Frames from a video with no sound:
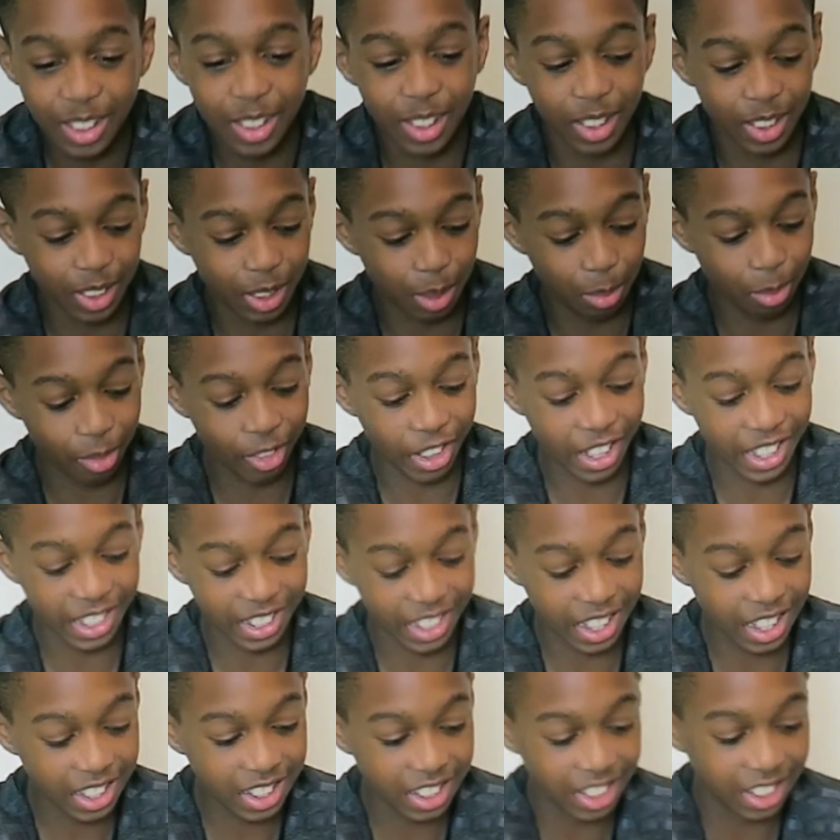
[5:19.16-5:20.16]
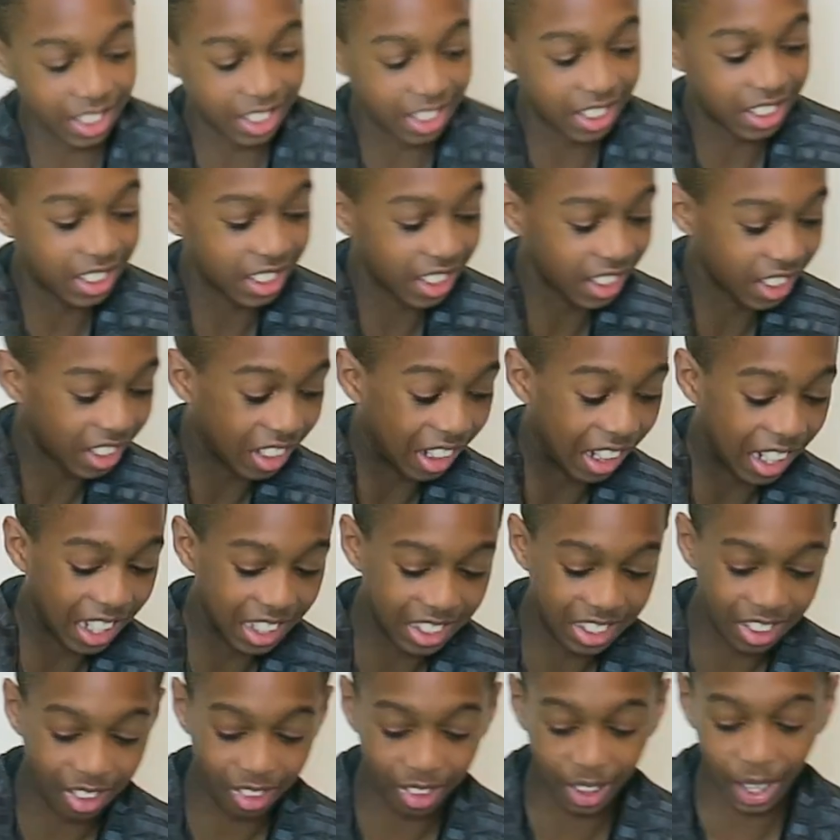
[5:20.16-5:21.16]
into a submarine. This is sick,
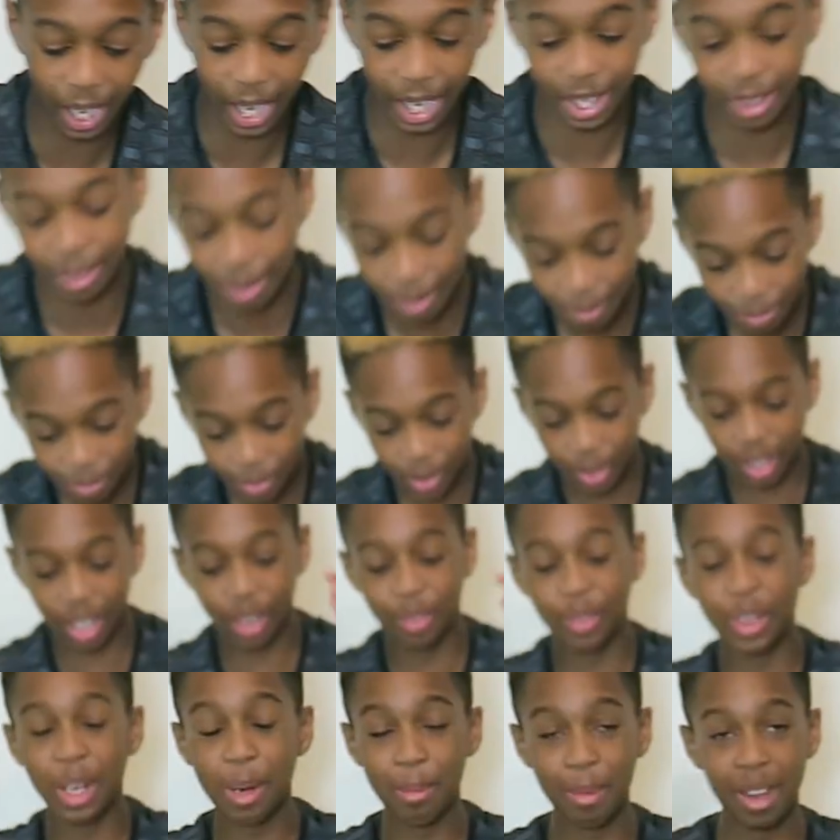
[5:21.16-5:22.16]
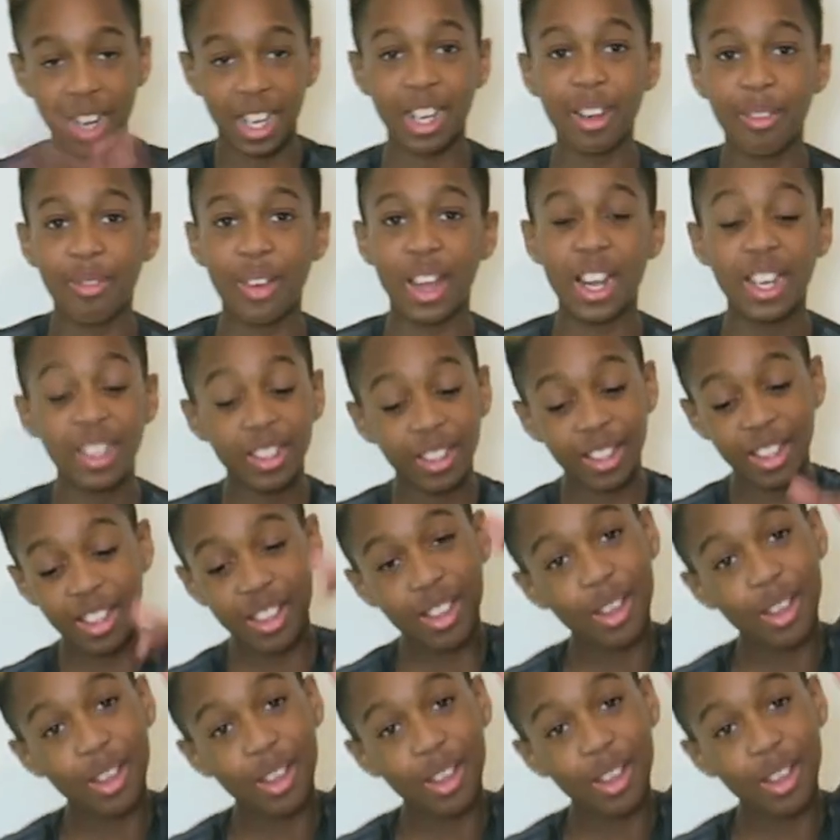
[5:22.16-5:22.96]
guys. Okay, you ready for the main event?